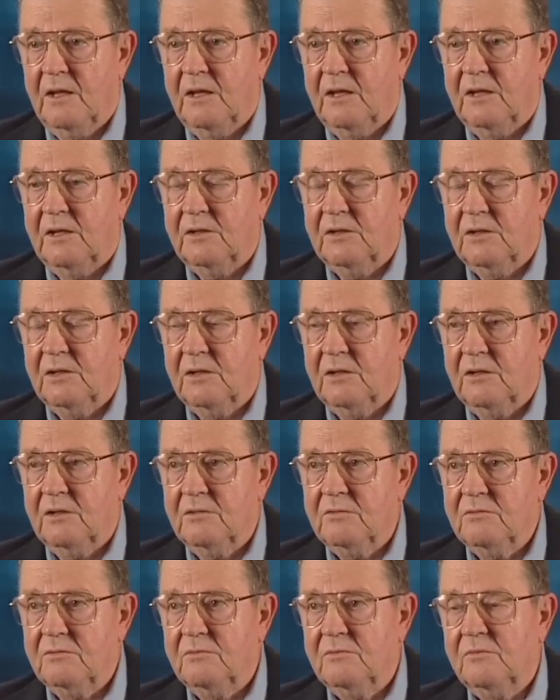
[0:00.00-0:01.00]
And uh,
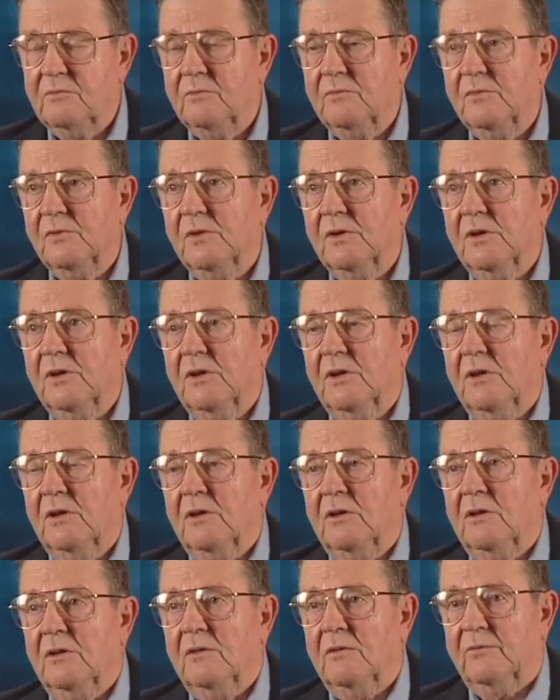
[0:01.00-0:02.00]

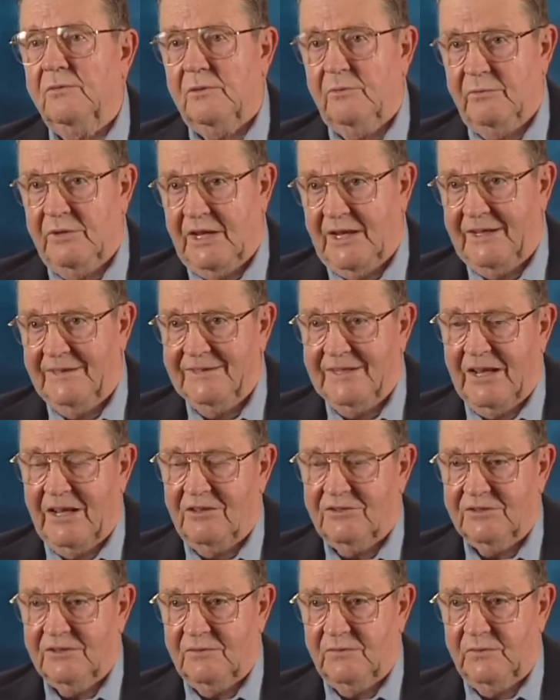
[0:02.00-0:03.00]
from nine
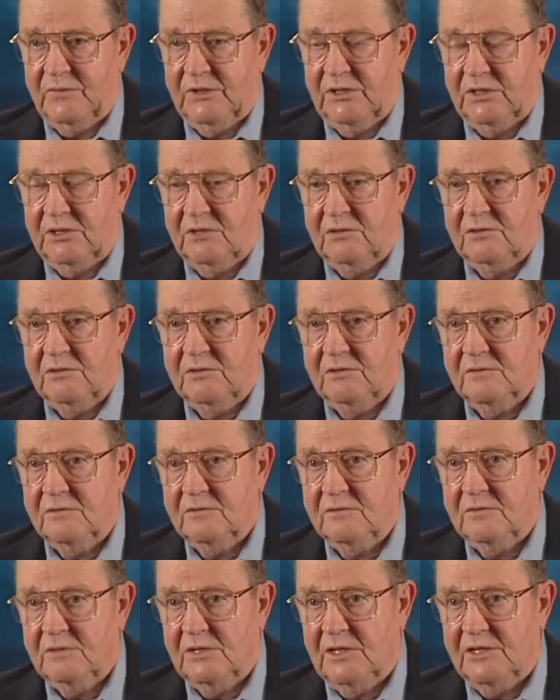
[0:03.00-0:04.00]
thousand feet,
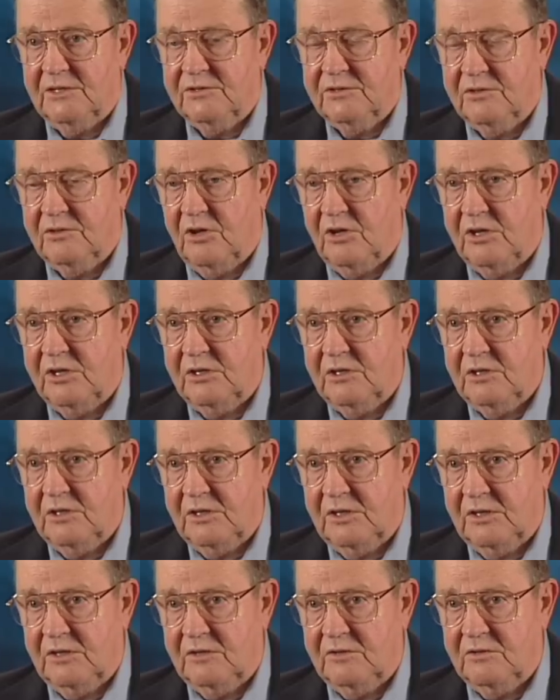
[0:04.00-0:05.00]
I started
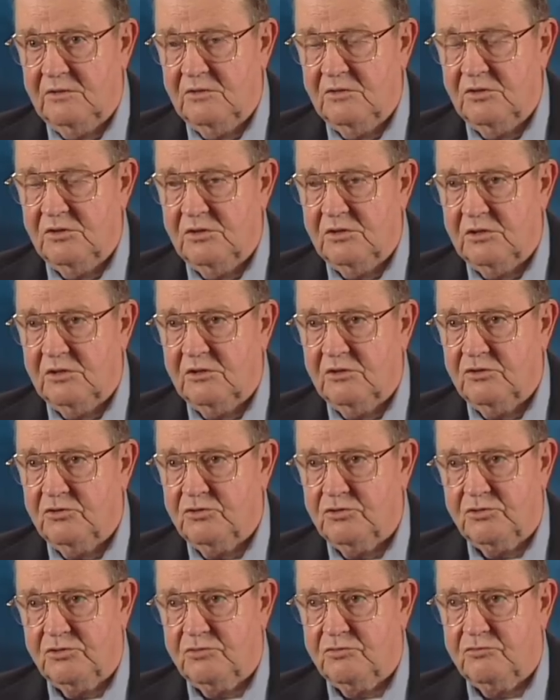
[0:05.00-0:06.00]
a
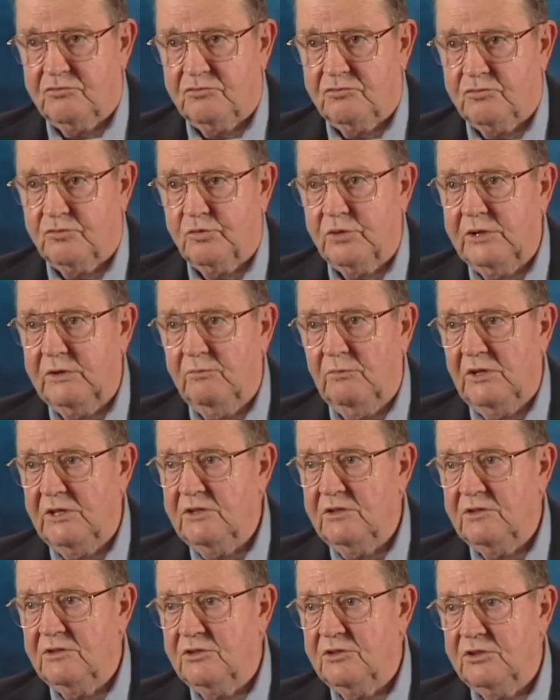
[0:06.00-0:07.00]

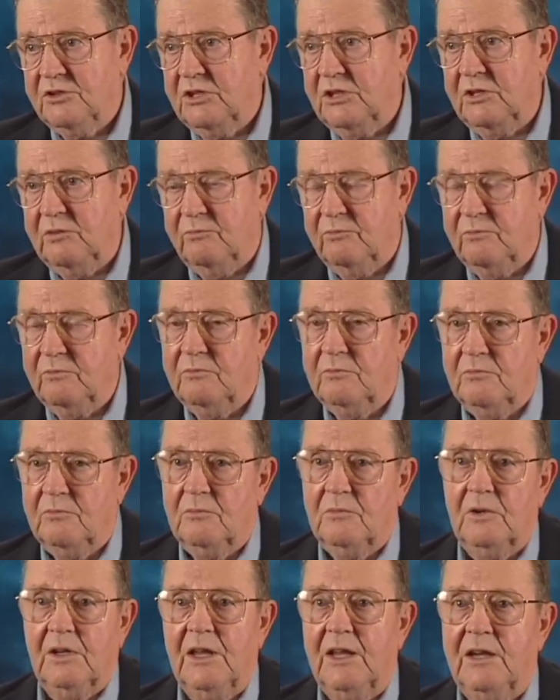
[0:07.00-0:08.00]
extremely steep
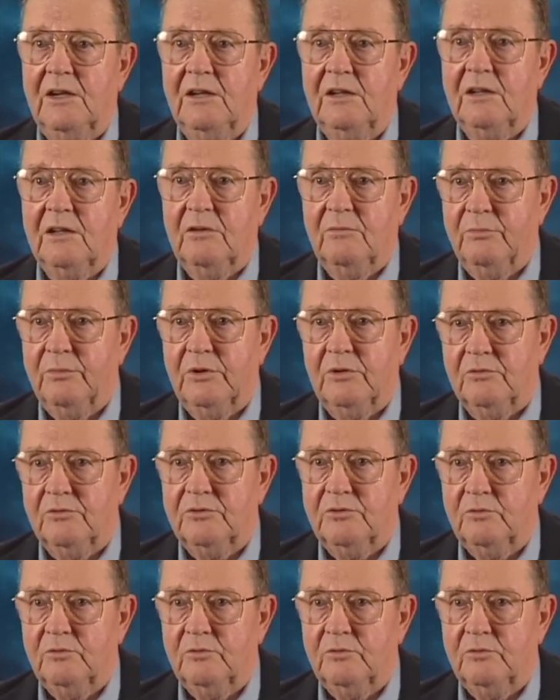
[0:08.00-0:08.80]
landing approach.